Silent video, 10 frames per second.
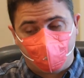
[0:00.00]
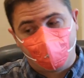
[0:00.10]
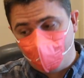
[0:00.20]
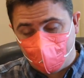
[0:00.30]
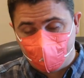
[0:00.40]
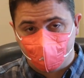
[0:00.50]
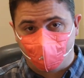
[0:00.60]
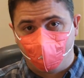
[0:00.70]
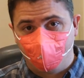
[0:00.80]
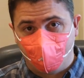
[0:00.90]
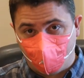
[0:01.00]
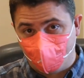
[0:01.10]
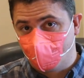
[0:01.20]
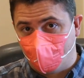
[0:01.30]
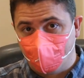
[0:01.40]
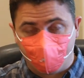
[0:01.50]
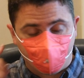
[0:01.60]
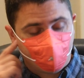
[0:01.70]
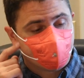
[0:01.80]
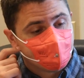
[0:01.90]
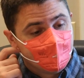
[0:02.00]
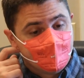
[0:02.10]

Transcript: oh, that mask doesn't fit me and I'll have to try a different mask.